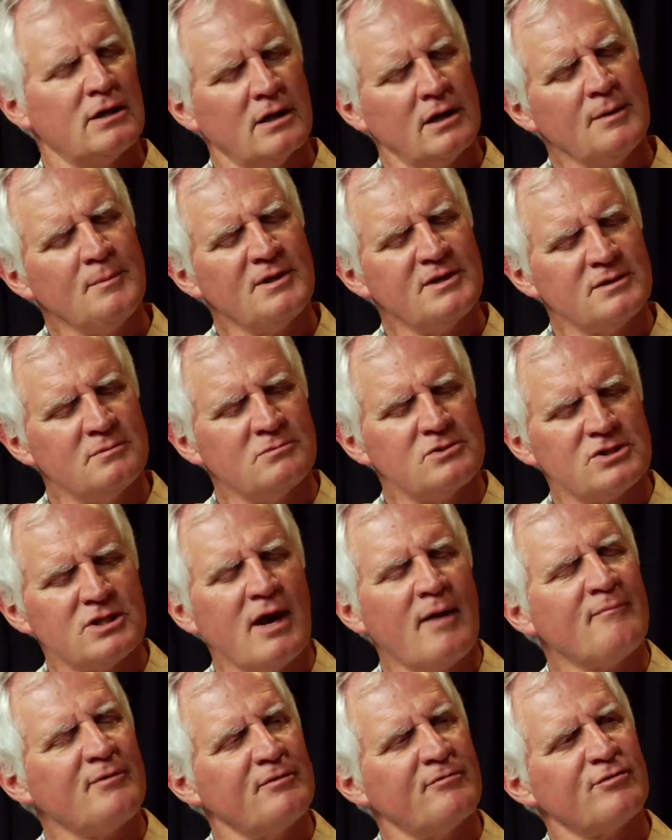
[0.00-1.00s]
Now let me
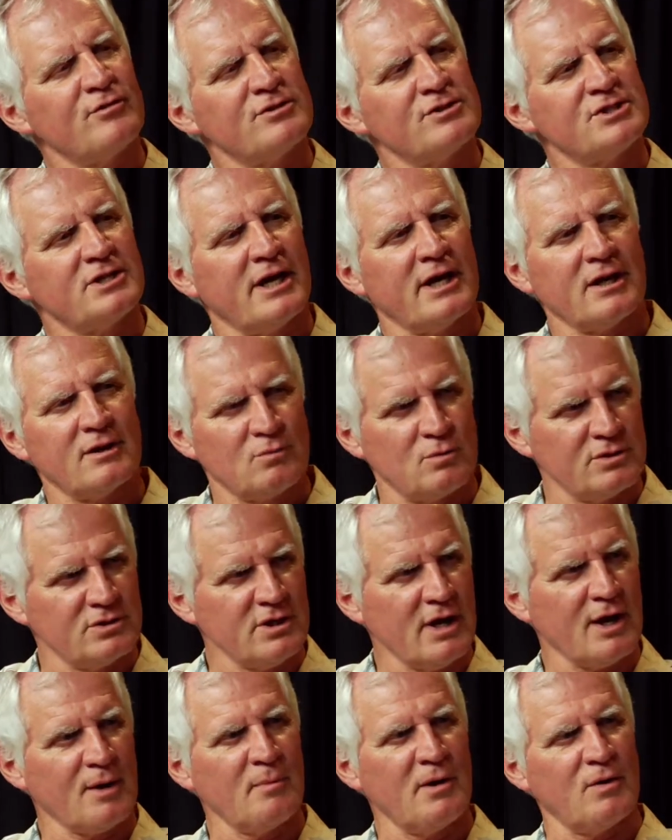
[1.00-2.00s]
stop you for a second. We're
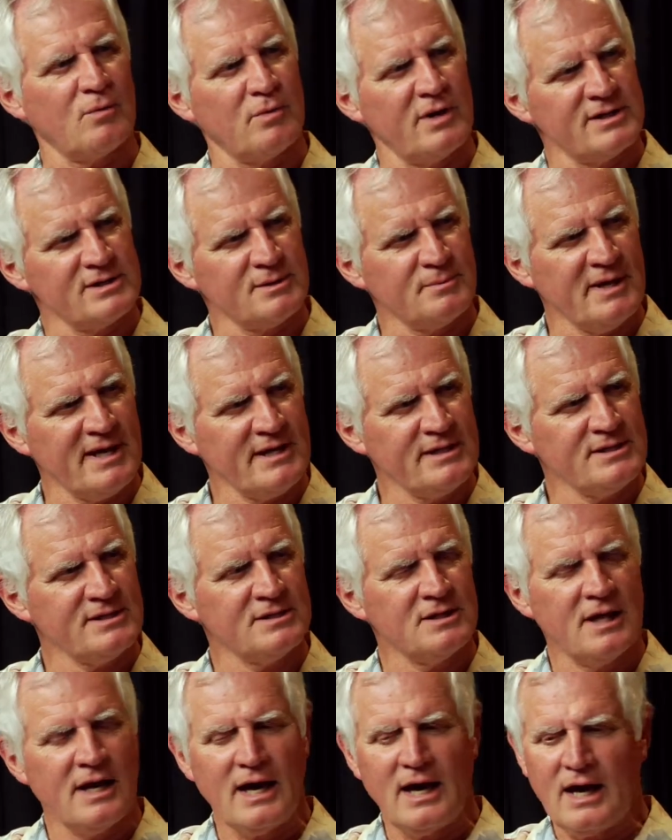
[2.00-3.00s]
talking about
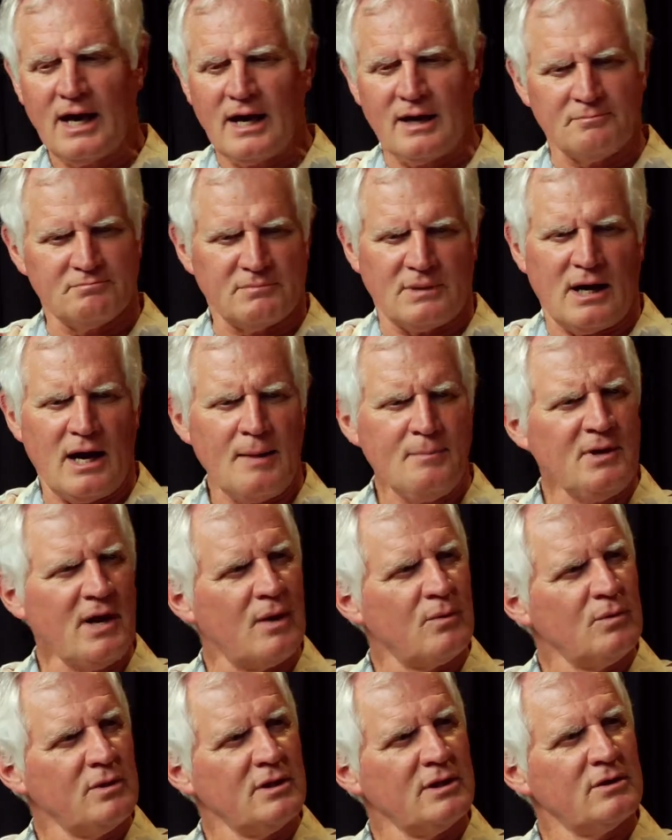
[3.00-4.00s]
resumes. I'm
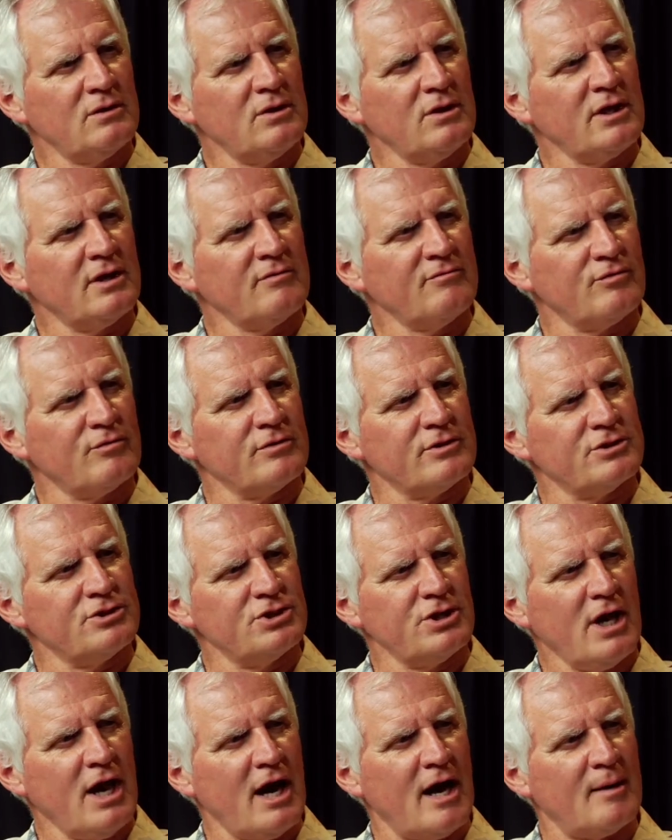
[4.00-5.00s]
not really looking for a
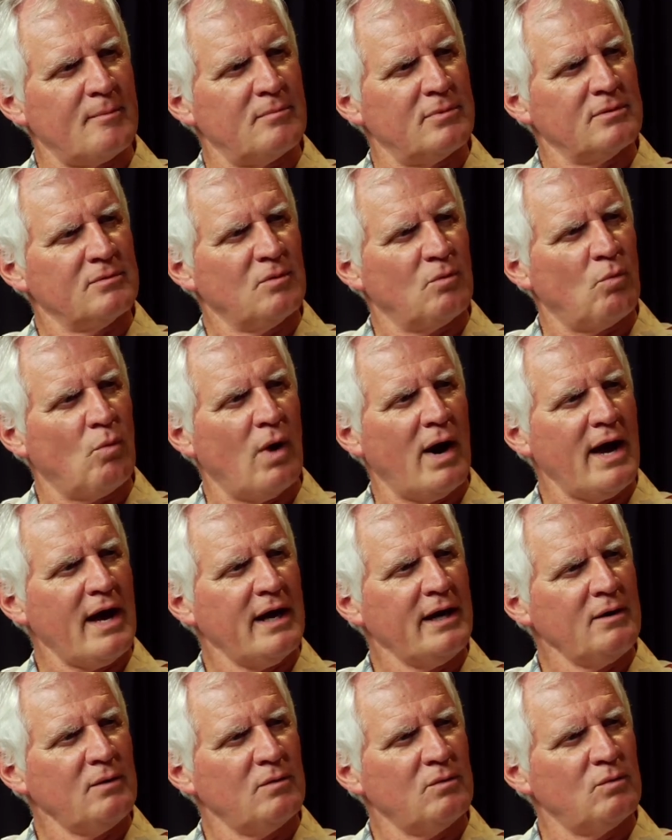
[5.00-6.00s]
job.
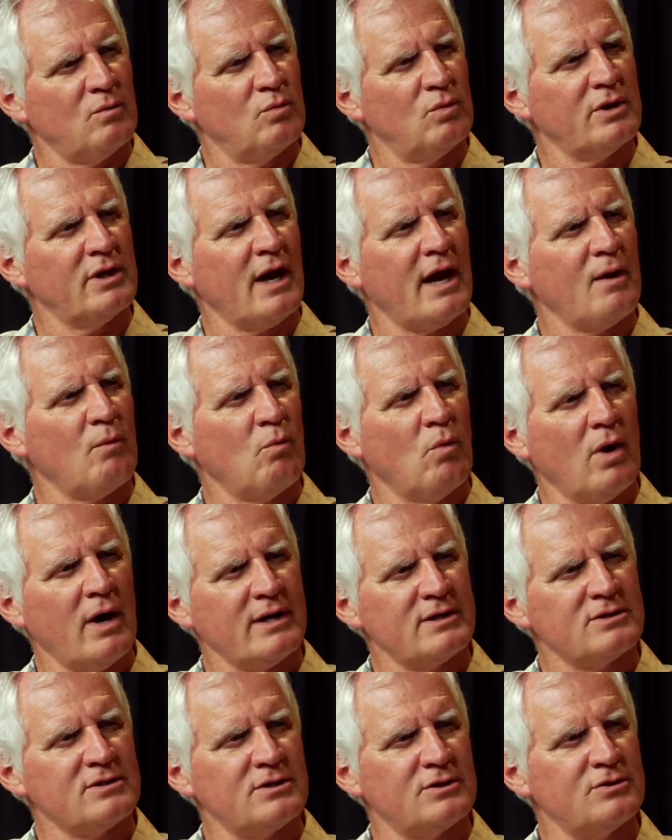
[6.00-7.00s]
Why would I
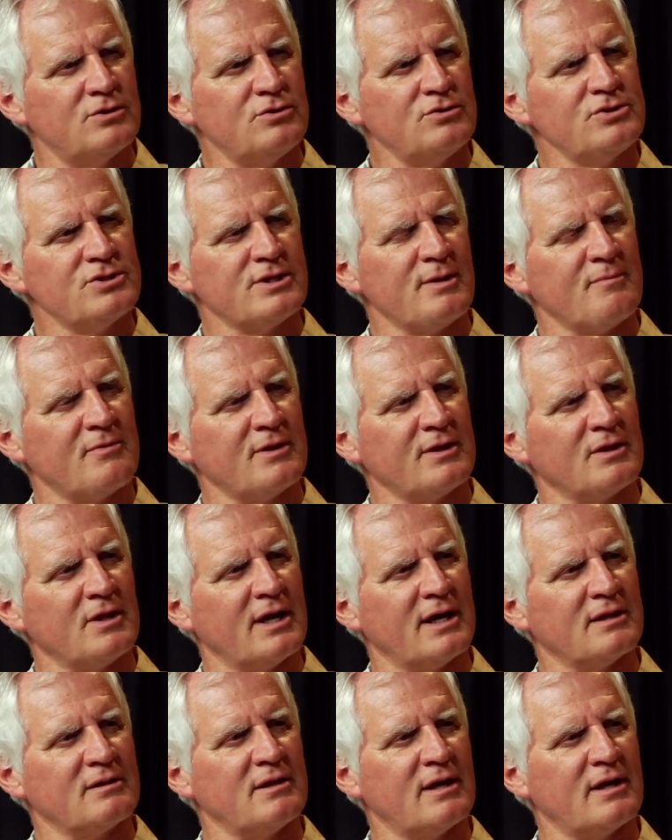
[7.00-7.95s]
want to do something like